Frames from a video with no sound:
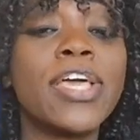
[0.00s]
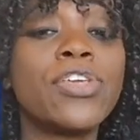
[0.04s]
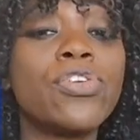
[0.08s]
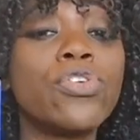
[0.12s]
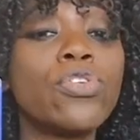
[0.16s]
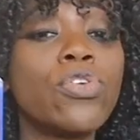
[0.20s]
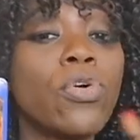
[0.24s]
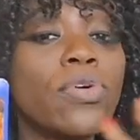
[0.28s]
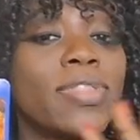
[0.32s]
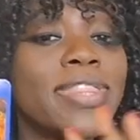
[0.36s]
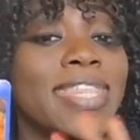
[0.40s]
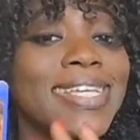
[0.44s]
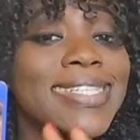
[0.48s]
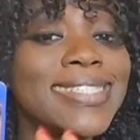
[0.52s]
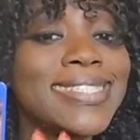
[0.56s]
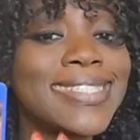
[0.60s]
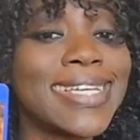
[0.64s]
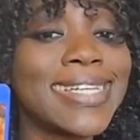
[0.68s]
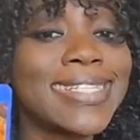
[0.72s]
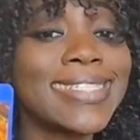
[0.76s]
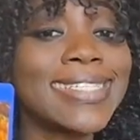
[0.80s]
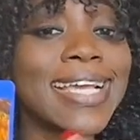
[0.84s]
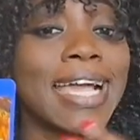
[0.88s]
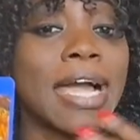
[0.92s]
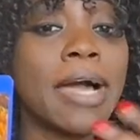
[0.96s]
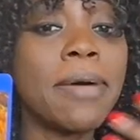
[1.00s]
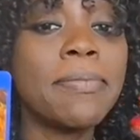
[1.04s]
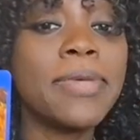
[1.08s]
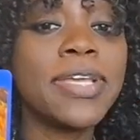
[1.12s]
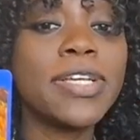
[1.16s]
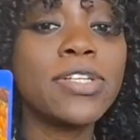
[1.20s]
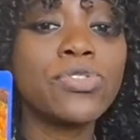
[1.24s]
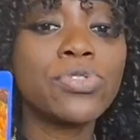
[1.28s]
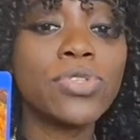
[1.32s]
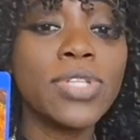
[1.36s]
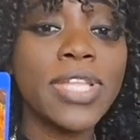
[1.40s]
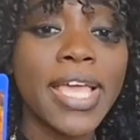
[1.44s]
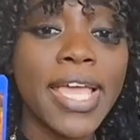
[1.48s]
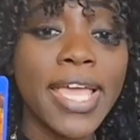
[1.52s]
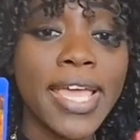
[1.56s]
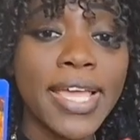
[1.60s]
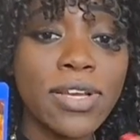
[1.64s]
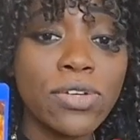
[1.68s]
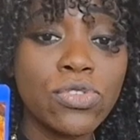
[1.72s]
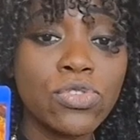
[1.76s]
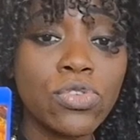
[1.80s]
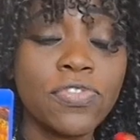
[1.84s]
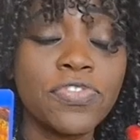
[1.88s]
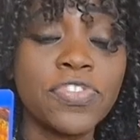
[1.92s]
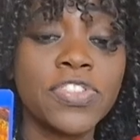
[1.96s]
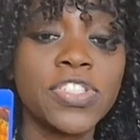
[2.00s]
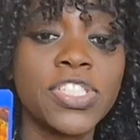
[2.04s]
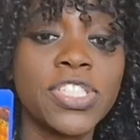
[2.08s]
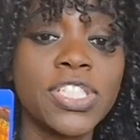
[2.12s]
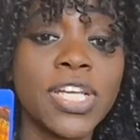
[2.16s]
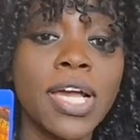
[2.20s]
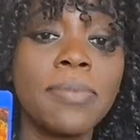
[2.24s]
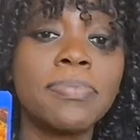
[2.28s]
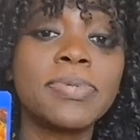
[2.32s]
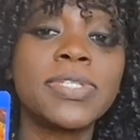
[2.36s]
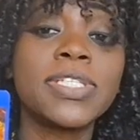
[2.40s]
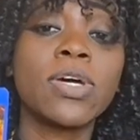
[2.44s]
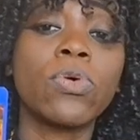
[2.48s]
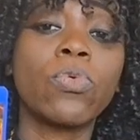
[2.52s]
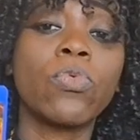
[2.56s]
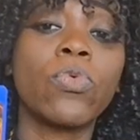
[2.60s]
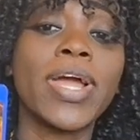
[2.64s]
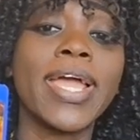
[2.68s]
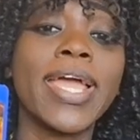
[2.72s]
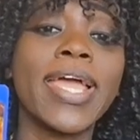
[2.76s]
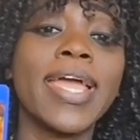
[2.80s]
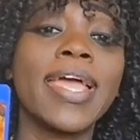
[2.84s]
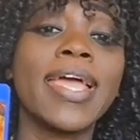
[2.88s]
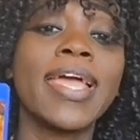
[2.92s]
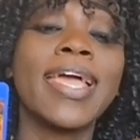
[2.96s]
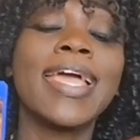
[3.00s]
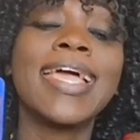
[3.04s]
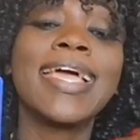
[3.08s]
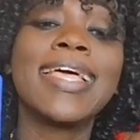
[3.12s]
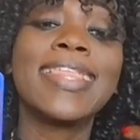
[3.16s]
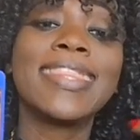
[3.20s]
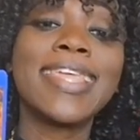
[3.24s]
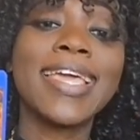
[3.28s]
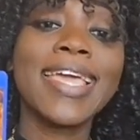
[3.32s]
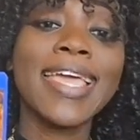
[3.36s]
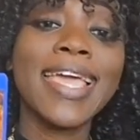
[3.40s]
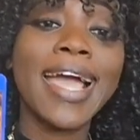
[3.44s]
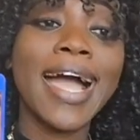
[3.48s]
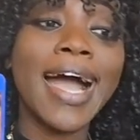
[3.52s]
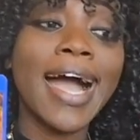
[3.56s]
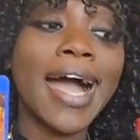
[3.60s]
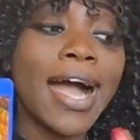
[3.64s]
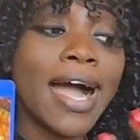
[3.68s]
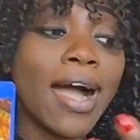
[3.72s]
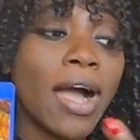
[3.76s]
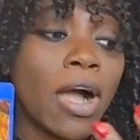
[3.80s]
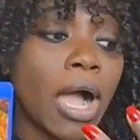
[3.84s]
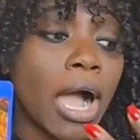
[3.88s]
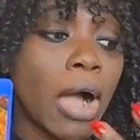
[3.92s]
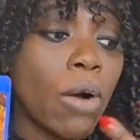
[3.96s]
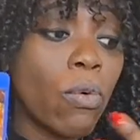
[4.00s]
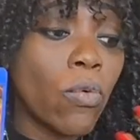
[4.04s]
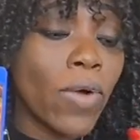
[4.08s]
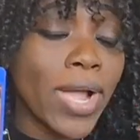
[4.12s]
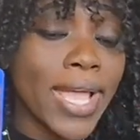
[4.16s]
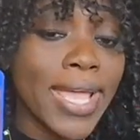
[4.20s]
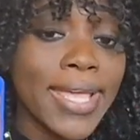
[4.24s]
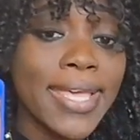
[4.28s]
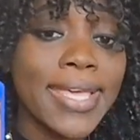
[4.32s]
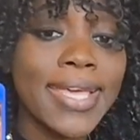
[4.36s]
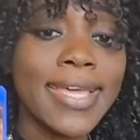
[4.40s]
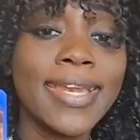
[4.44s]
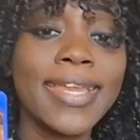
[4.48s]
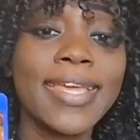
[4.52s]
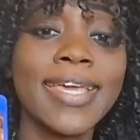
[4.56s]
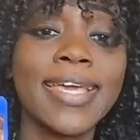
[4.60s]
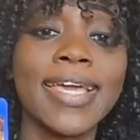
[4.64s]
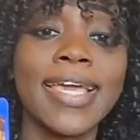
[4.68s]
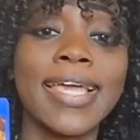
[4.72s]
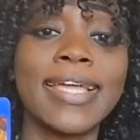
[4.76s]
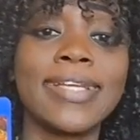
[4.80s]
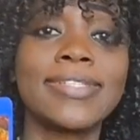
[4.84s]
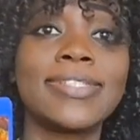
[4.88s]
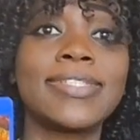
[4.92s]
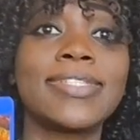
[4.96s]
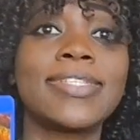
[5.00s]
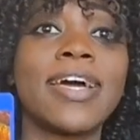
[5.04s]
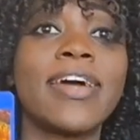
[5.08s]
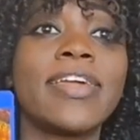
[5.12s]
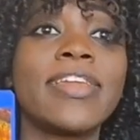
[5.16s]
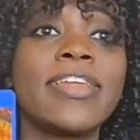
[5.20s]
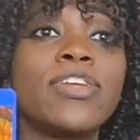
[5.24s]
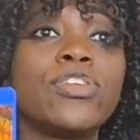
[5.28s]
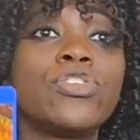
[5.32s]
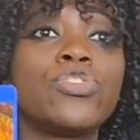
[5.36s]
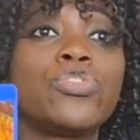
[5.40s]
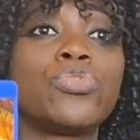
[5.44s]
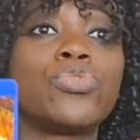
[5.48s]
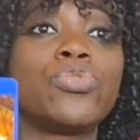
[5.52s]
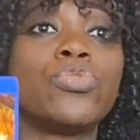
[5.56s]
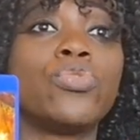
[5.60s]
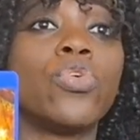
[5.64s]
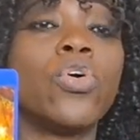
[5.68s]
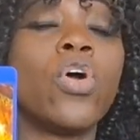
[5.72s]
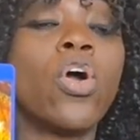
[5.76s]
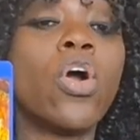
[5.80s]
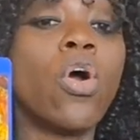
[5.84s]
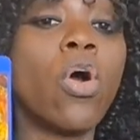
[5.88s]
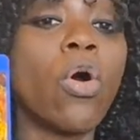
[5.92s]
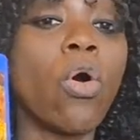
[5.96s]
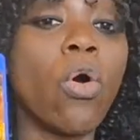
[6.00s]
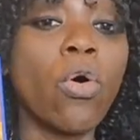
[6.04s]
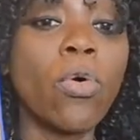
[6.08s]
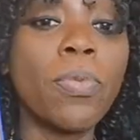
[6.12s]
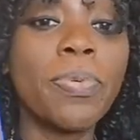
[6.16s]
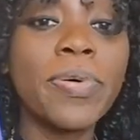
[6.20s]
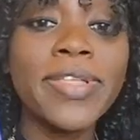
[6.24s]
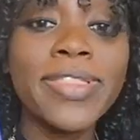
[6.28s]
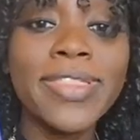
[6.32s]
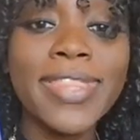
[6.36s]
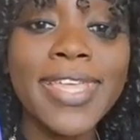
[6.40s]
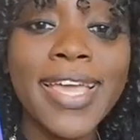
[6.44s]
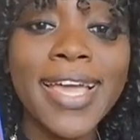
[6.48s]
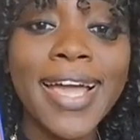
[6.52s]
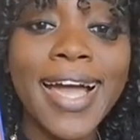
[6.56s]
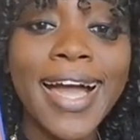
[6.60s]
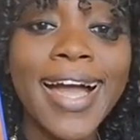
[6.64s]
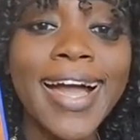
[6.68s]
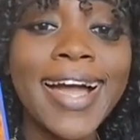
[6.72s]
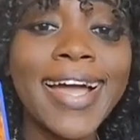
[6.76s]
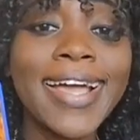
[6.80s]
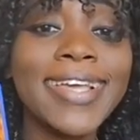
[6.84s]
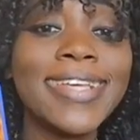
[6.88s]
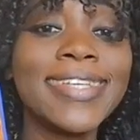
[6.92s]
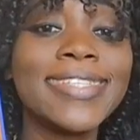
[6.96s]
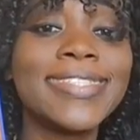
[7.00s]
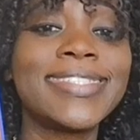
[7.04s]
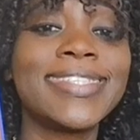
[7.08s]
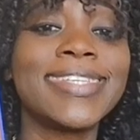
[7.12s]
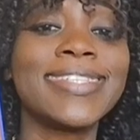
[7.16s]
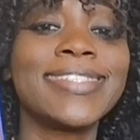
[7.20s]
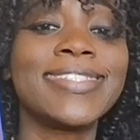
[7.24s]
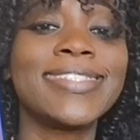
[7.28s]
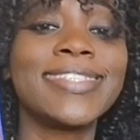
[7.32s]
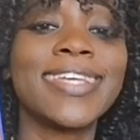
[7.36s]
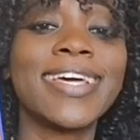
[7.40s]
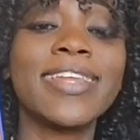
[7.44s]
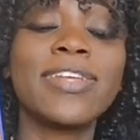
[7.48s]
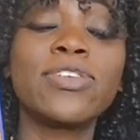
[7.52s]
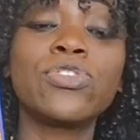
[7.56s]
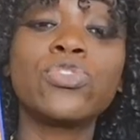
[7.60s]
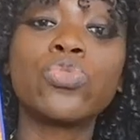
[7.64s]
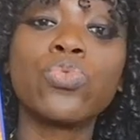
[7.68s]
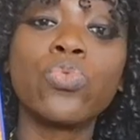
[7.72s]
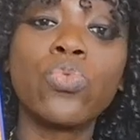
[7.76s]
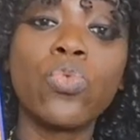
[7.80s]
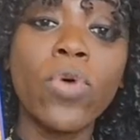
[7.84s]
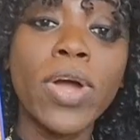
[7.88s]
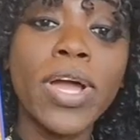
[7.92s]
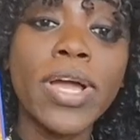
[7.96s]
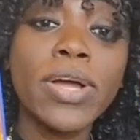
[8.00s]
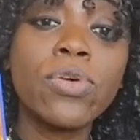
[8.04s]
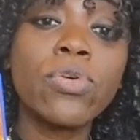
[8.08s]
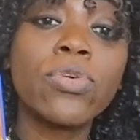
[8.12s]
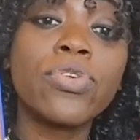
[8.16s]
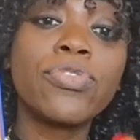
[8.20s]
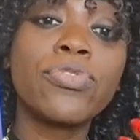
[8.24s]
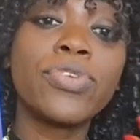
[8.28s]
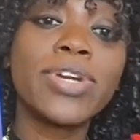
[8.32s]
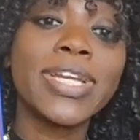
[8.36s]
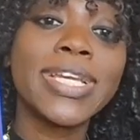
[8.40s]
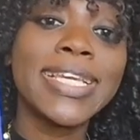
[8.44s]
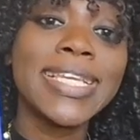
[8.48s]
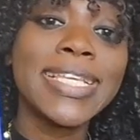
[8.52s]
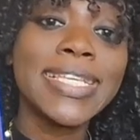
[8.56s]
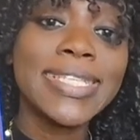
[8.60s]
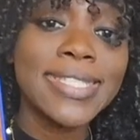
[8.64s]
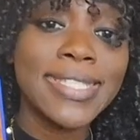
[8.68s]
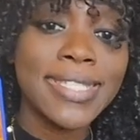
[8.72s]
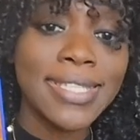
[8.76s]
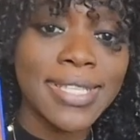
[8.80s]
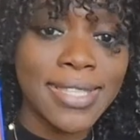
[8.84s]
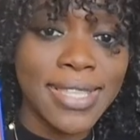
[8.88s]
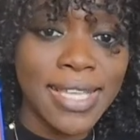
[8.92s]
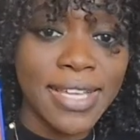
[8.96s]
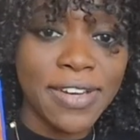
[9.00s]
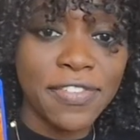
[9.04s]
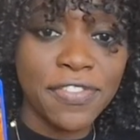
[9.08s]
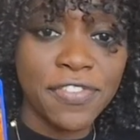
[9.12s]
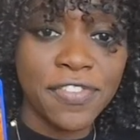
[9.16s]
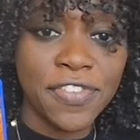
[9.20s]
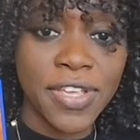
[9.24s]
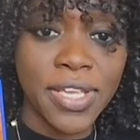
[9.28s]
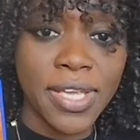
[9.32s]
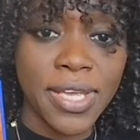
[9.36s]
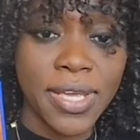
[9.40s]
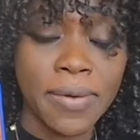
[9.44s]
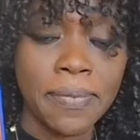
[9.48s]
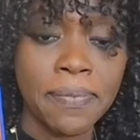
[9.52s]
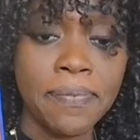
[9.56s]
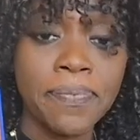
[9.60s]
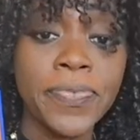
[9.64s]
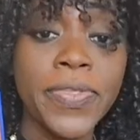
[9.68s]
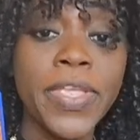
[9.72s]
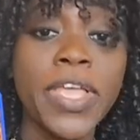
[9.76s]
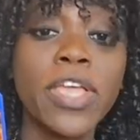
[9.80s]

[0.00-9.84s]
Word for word: You know, there's that coming to the end of a chapter where they are awakening and starting to open their eyes and starting to work on releasing that fear,